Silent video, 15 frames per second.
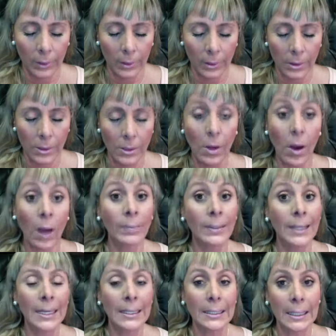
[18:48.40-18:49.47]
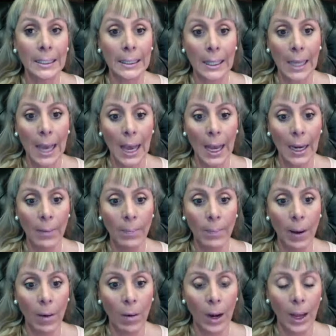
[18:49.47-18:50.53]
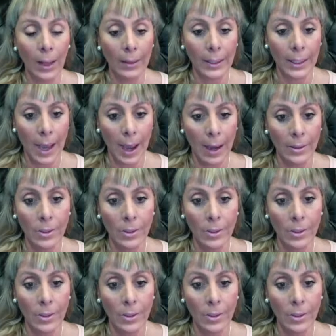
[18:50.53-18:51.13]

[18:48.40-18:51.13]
So I'm testing Diane, Paola, Diane.